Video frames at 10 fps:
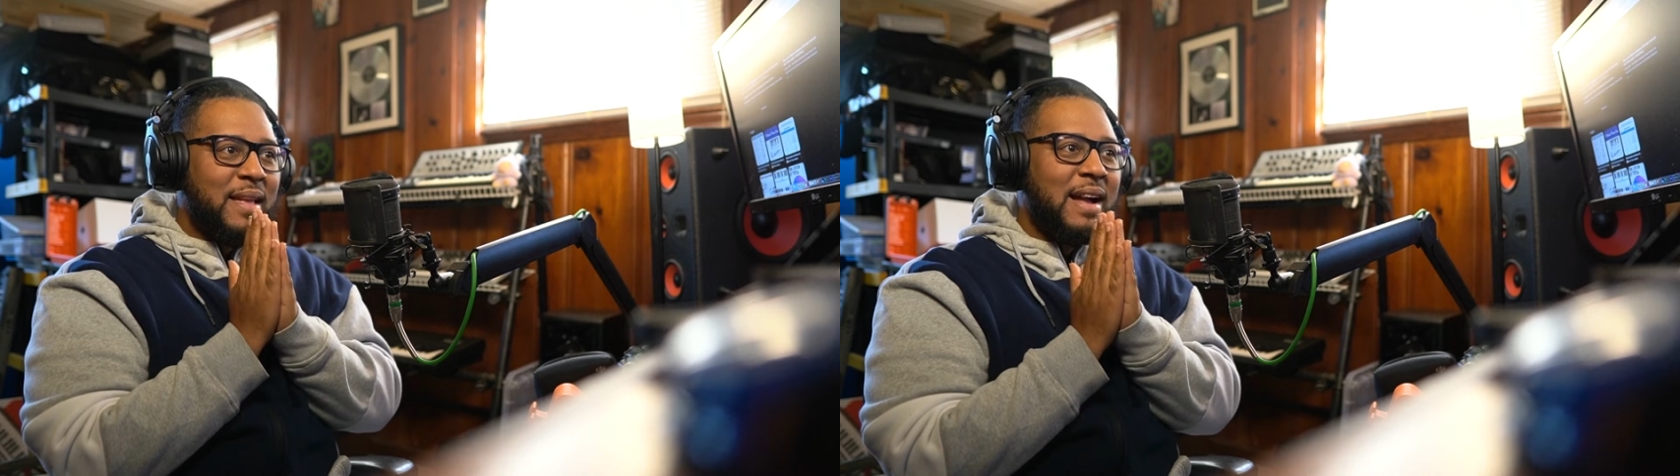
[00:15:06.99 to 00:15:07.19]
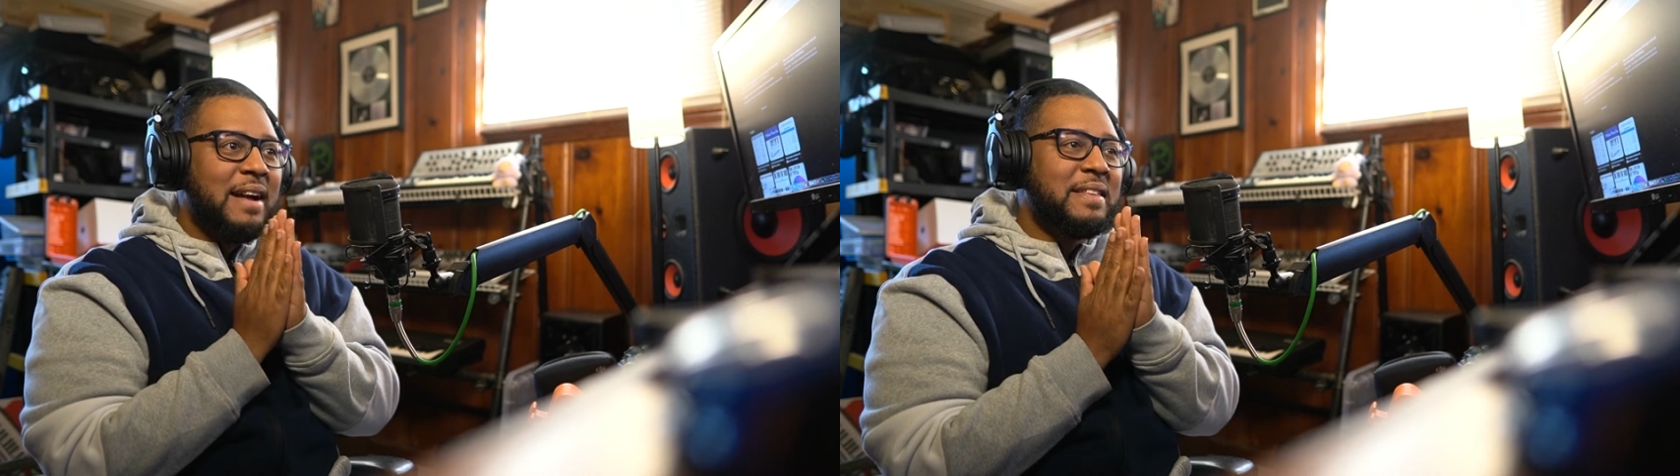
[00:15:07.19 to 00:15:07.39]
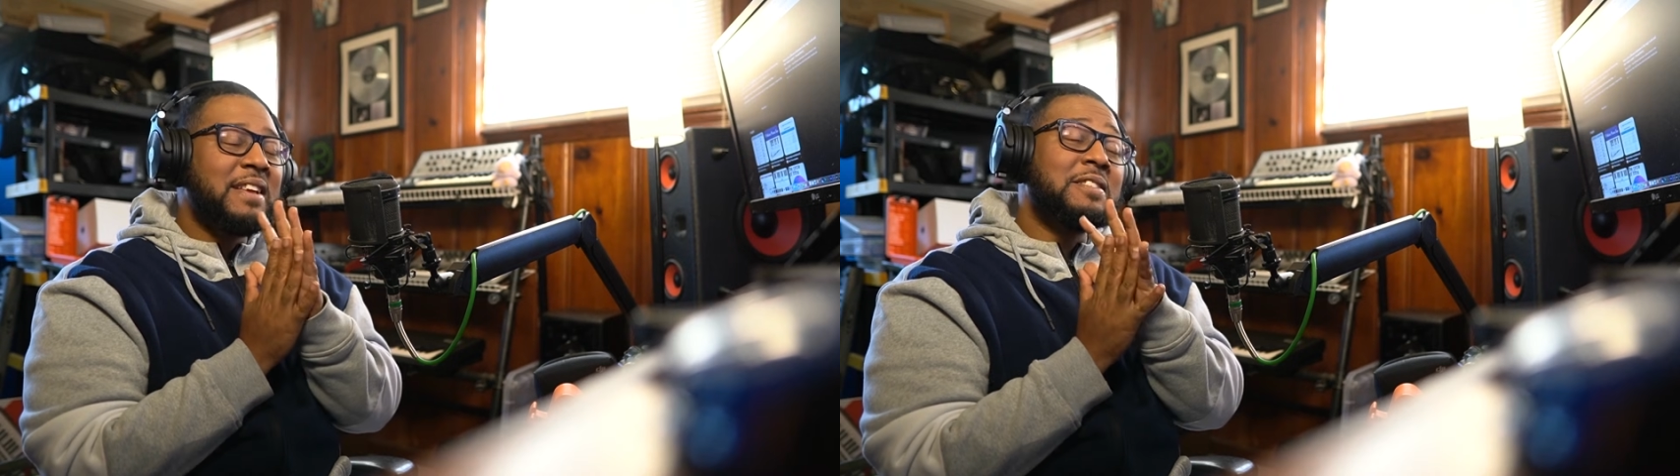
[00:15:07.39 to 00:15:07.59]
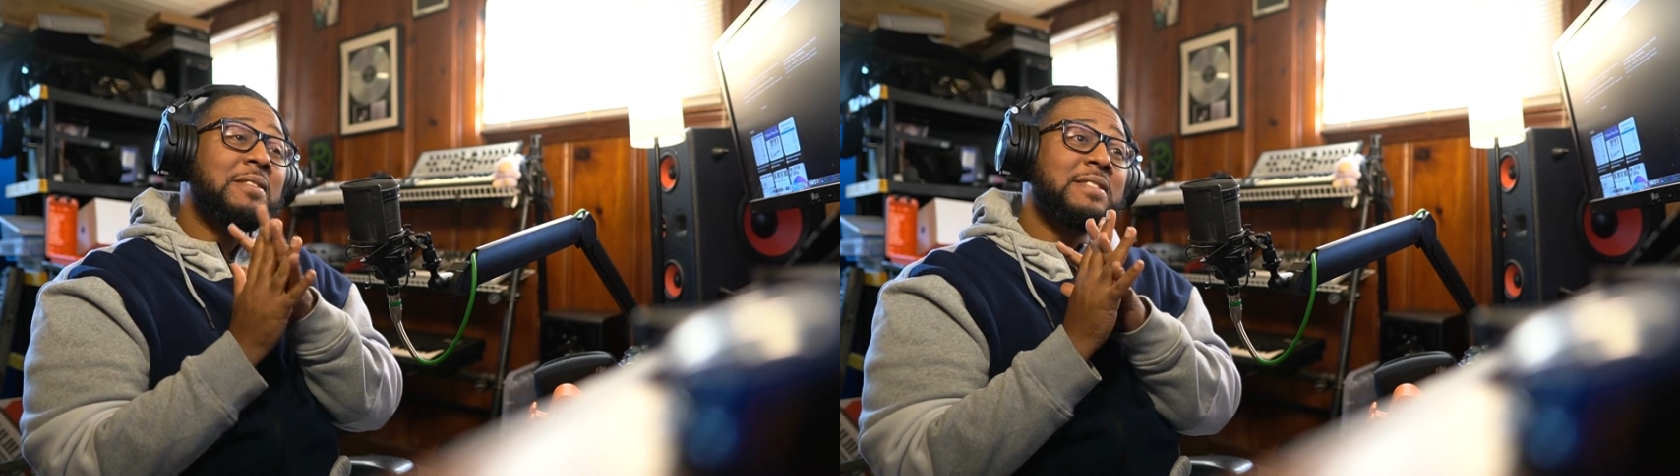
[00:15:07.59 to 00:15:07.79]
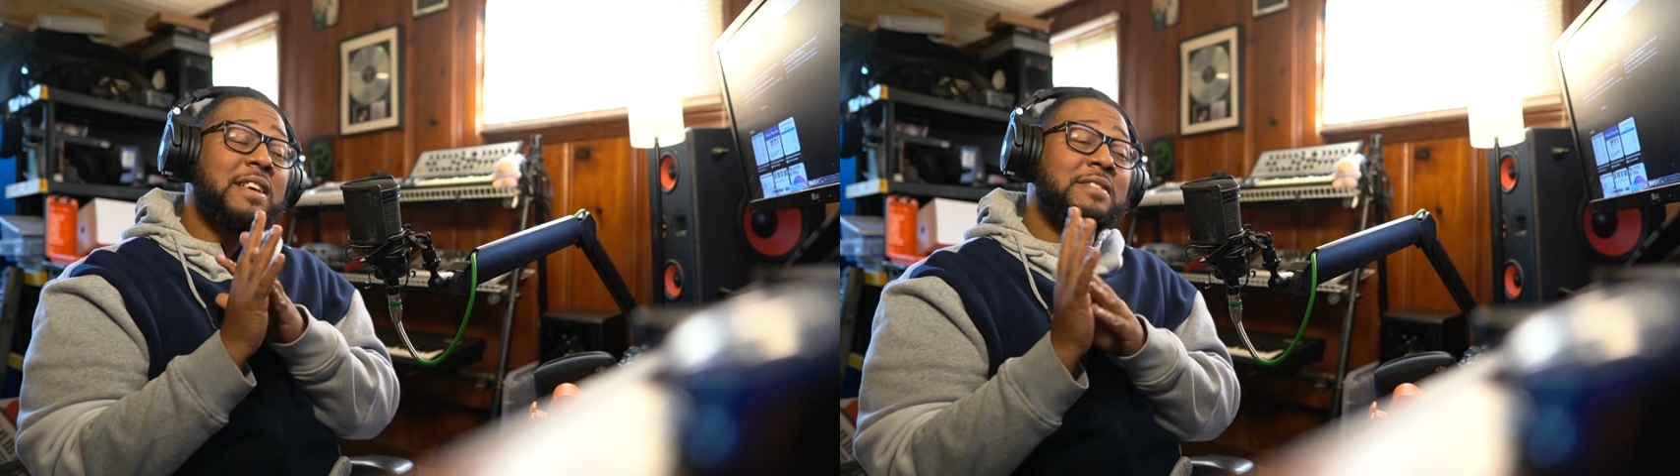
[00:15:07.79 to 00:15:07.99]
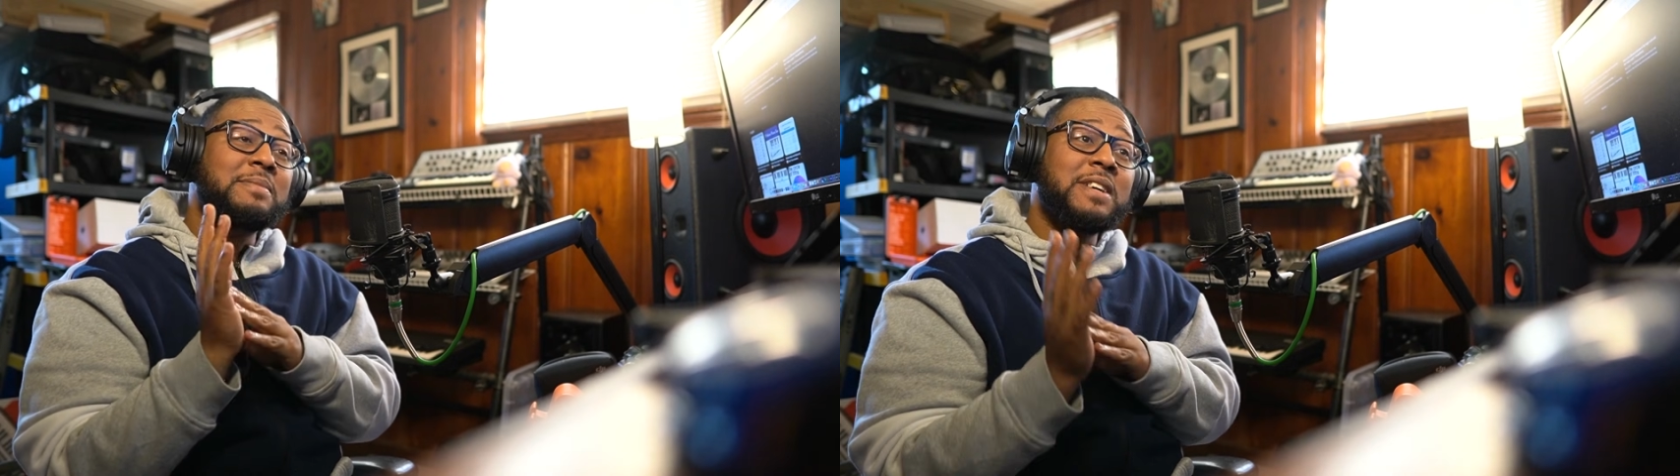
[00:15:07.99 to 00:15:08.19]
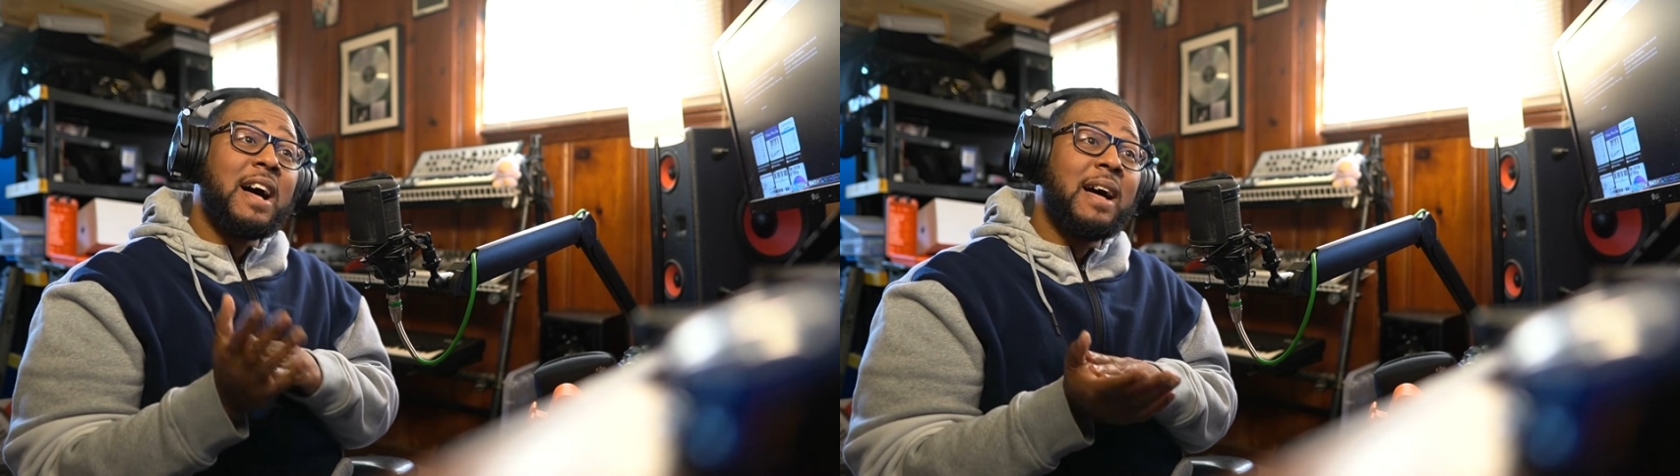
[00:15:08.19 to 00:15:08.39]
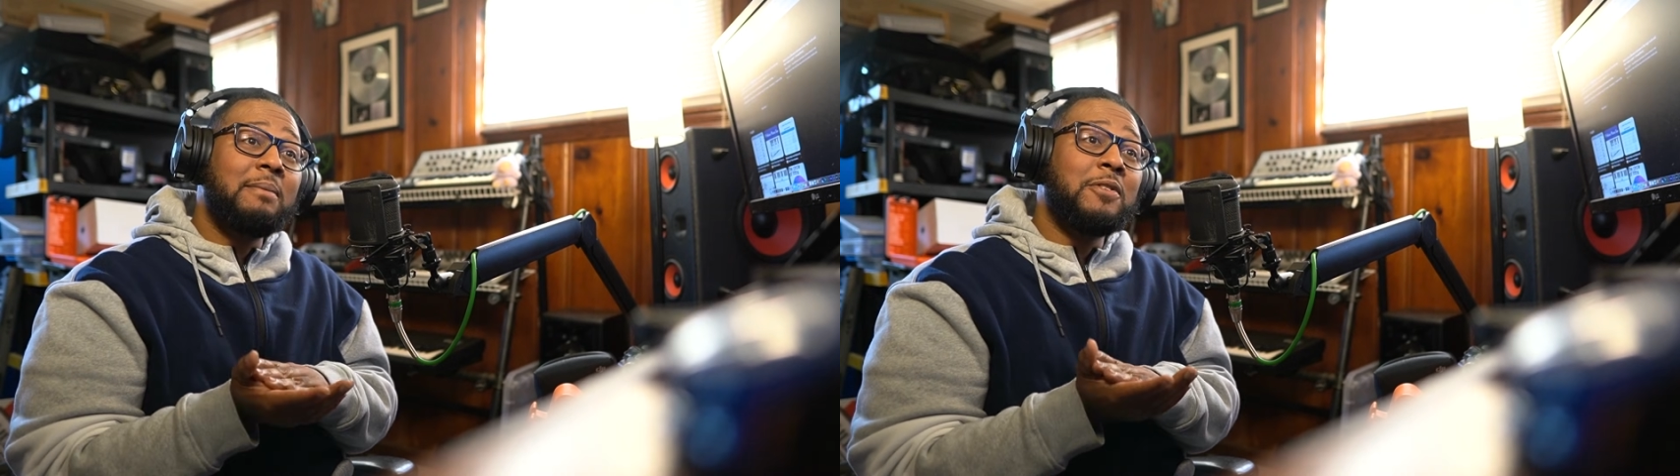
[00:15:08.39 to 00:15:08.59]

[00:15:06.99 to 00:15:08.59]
I think it's going to take some time